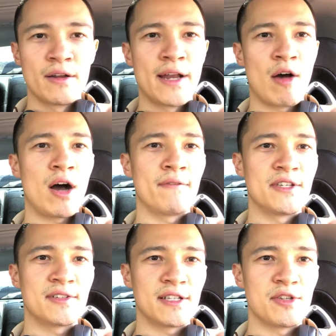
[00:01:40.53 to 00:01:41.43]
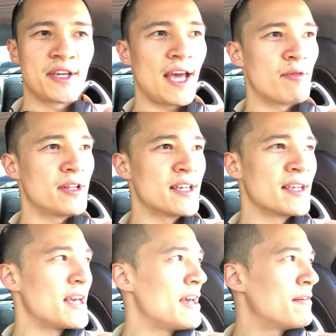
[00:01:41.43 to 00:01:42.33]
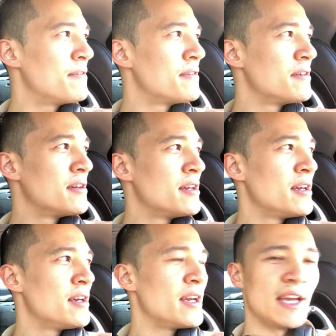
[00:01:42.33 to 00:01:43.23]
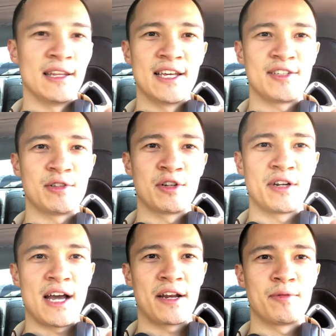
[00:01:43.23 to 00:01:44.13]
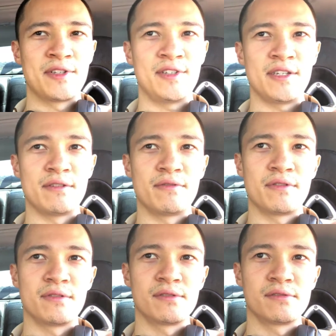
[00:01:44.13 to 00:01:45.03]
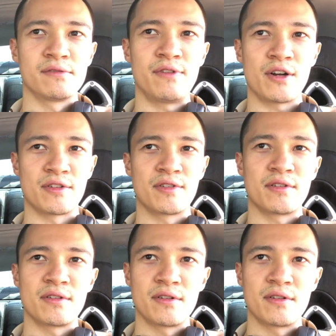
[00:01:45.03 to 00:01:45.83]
Now, obviously, you can't really give unless you learn how to receive first.